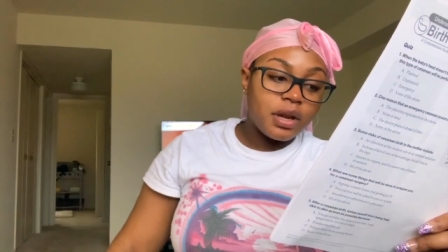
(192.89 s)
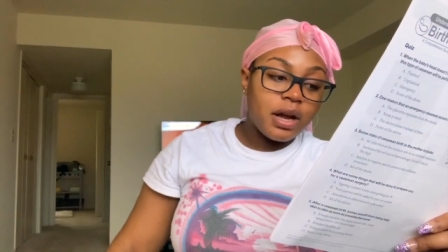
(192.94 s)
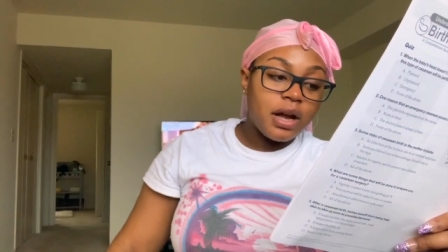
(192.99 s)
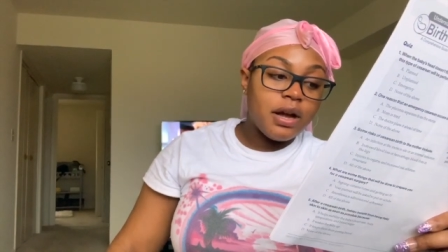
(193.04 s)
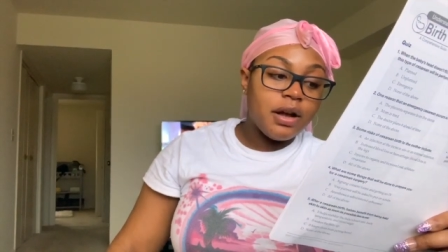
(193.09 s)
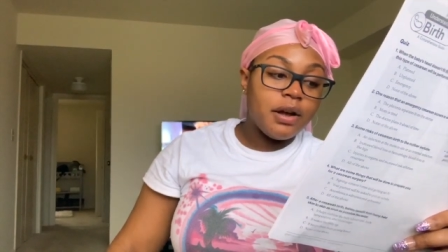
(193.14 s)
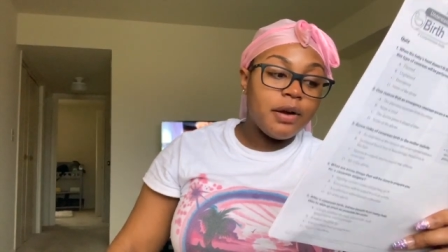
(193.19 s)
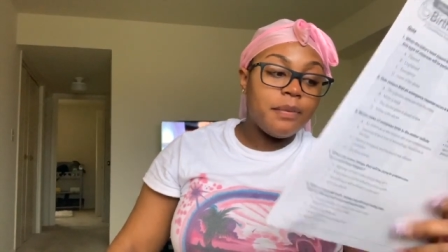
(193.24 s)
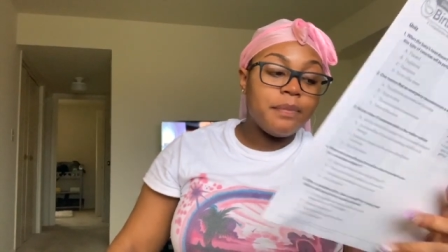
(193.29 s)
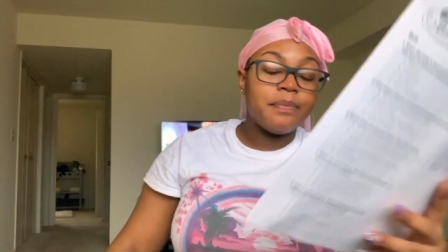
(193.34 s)

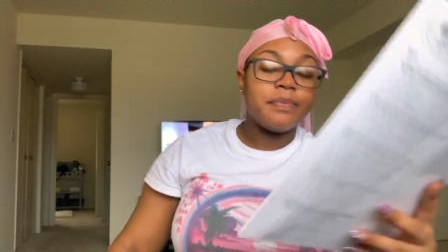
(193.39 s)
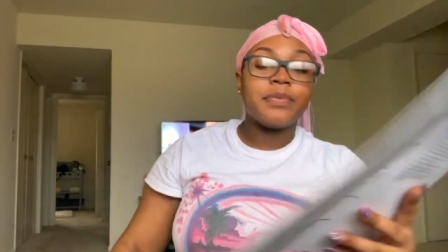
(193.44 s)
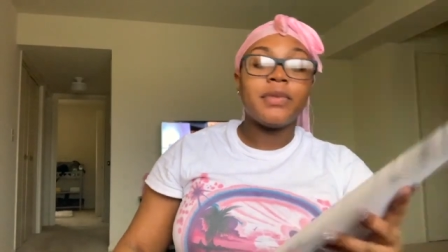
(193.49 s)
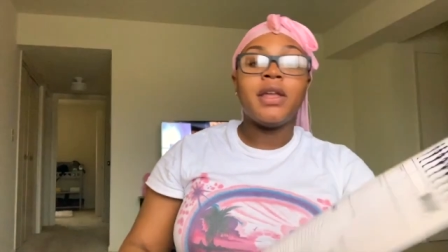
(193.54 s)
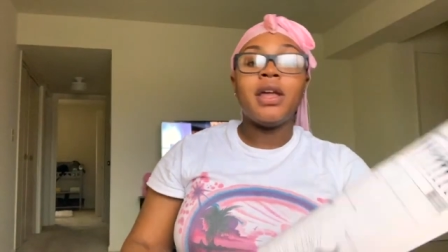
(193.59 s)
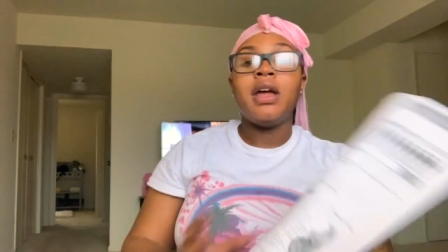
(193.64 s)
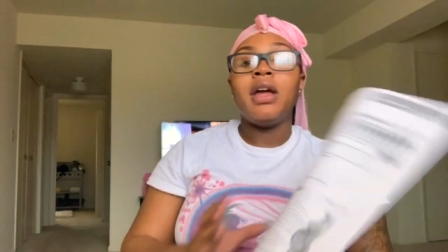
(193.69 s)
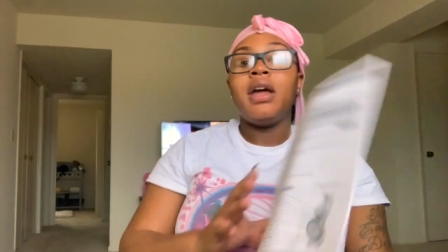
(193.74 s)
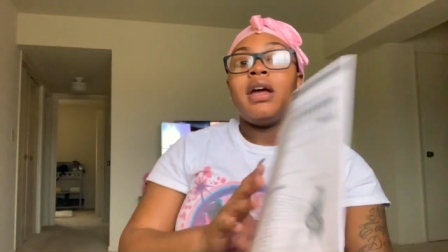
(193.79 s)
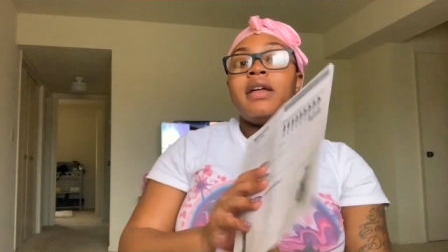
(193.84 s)

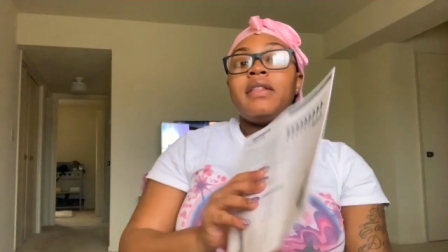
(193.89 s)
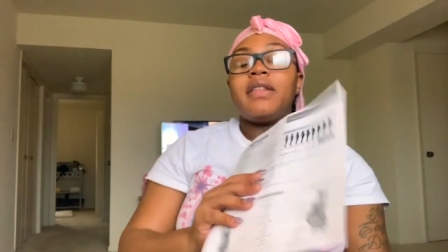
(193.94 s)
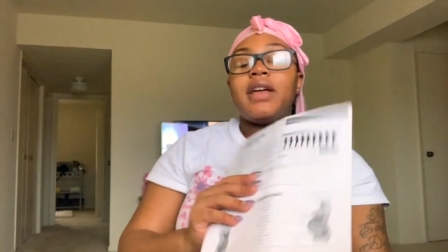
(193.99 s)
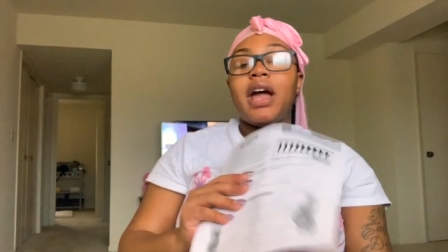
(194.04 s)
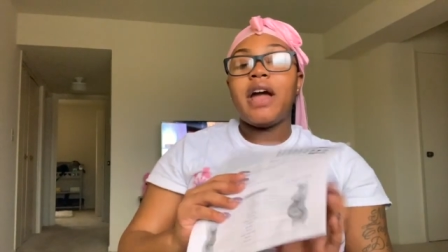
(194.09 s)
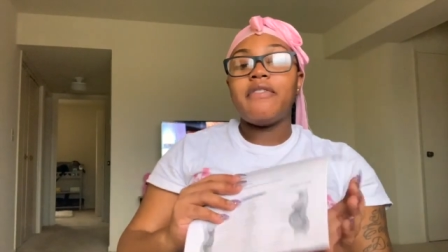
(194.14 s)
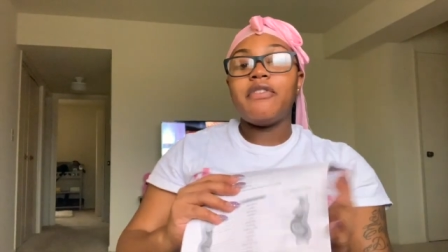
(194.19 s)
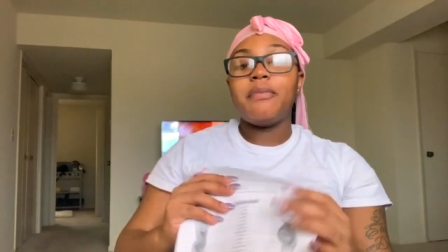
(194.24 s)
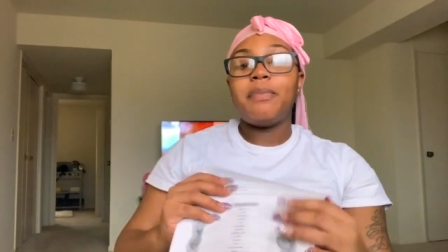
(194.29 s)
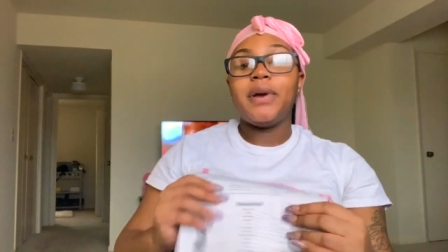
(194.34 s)

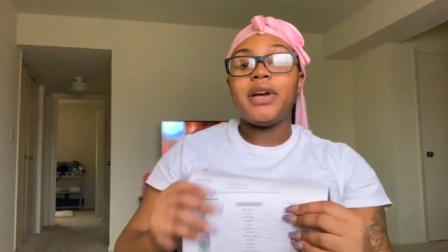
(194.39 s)
They have a